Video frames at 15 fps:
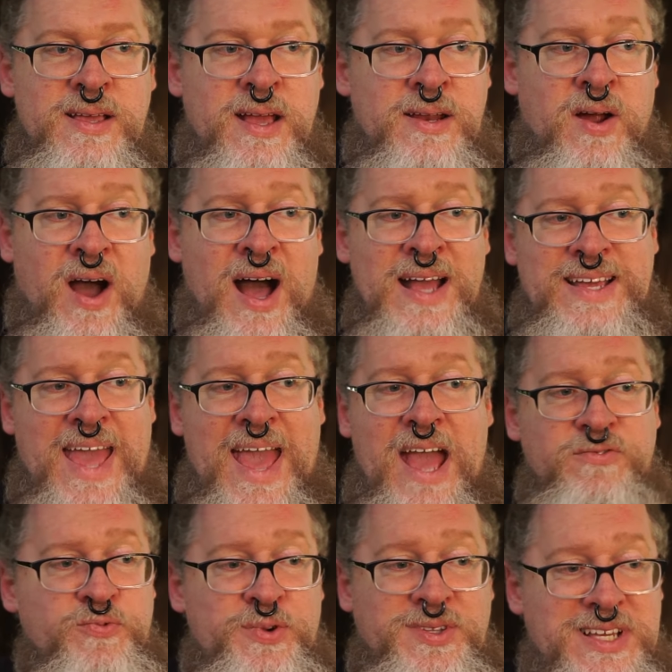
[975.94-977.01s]
you know, I
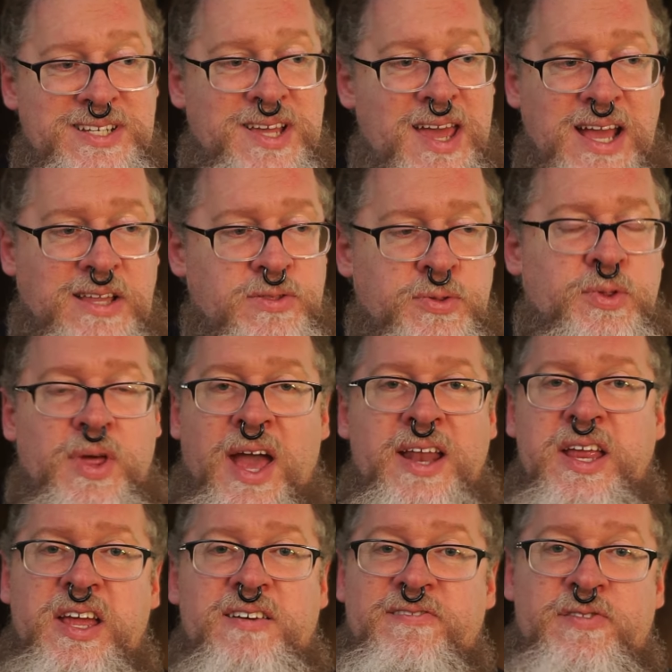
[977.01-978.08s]
can't really take
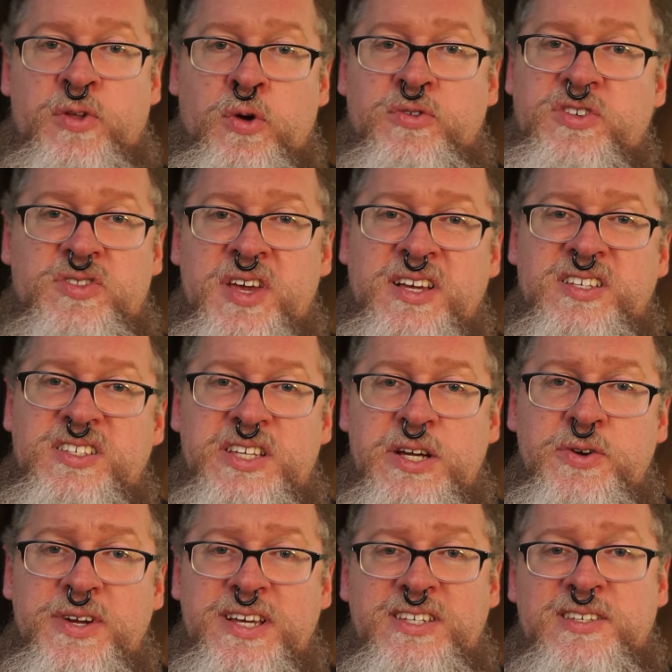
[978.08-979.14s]
any of those things
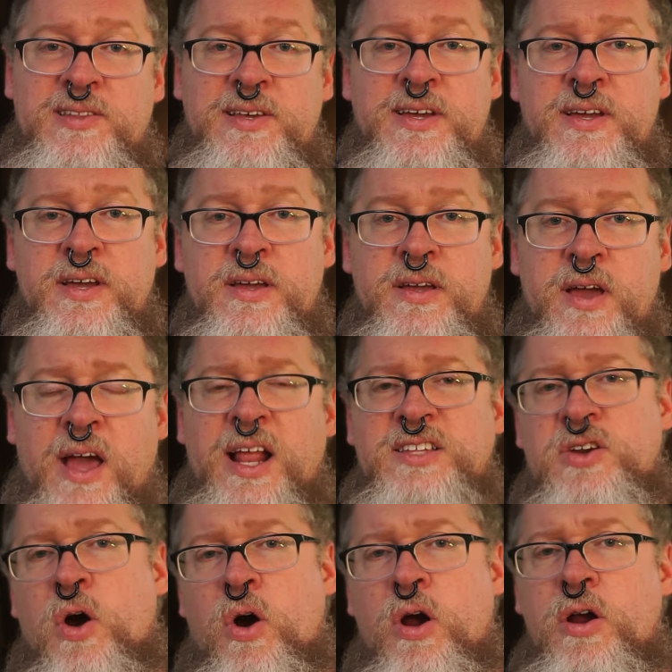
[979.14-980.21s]
seriously. And
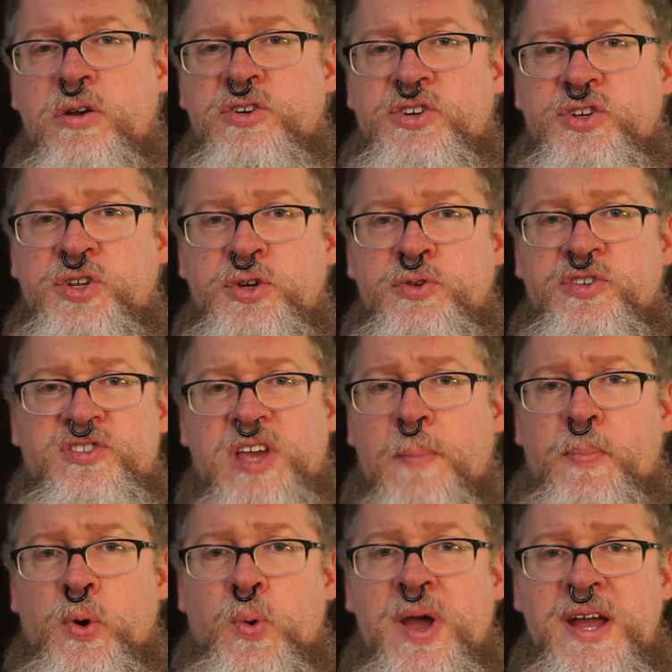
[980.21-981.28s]
it's hard to
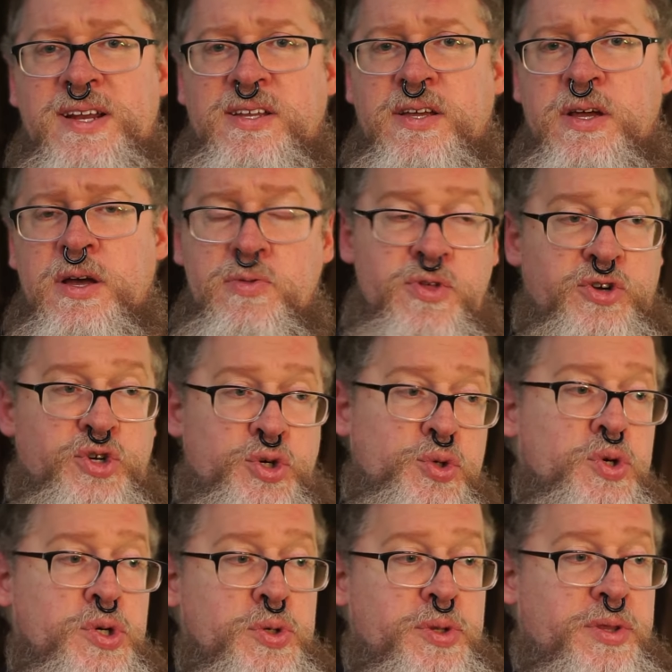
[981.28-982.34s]
separate the
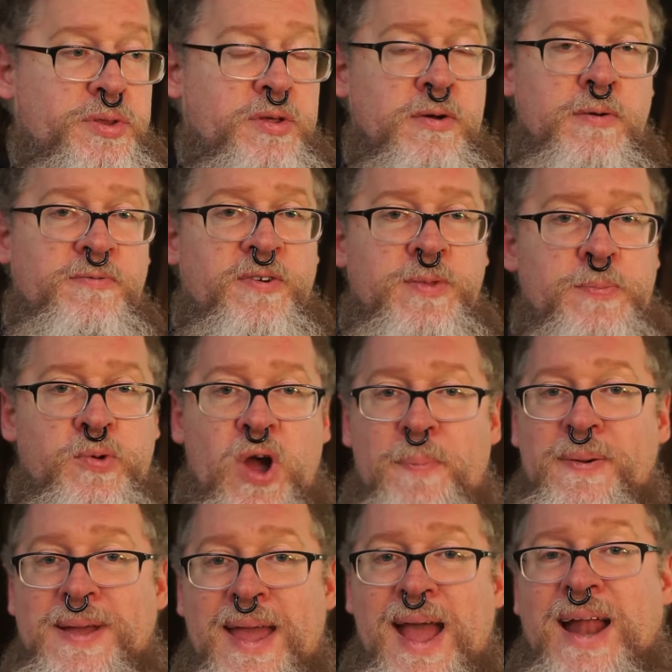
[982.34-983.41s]
truth from the
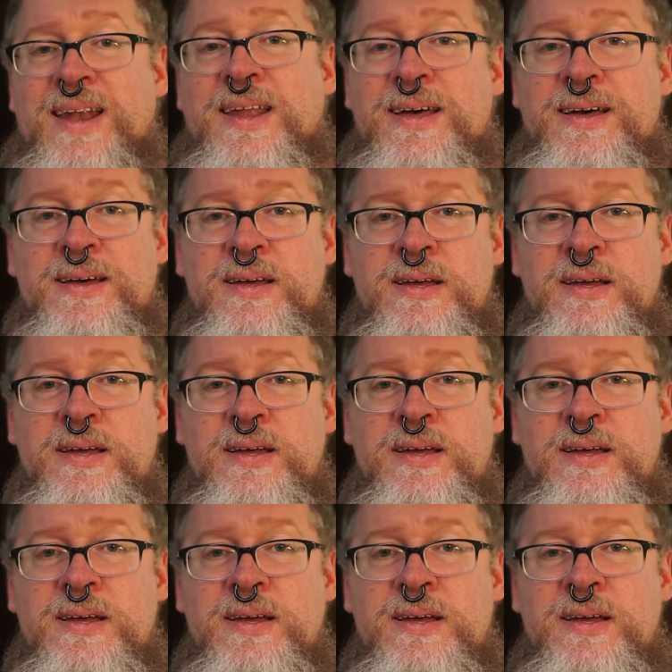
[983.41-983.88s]
propaganda.